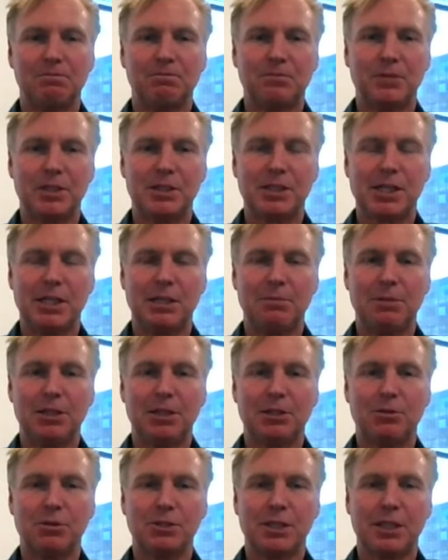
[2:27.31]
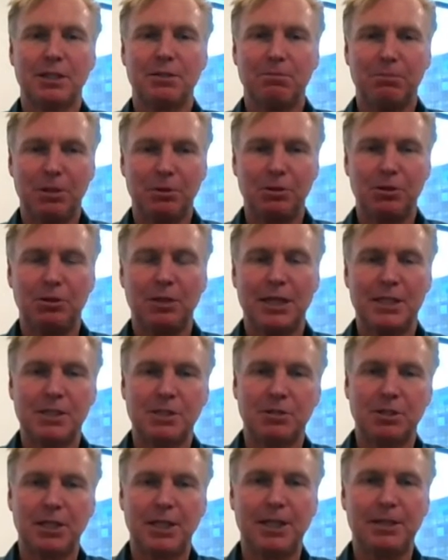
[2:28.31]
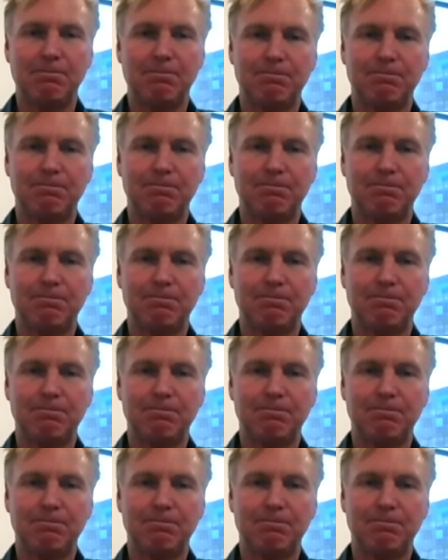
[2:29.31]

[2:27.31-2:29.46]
excited to be at CoreSite and be with you guys here today.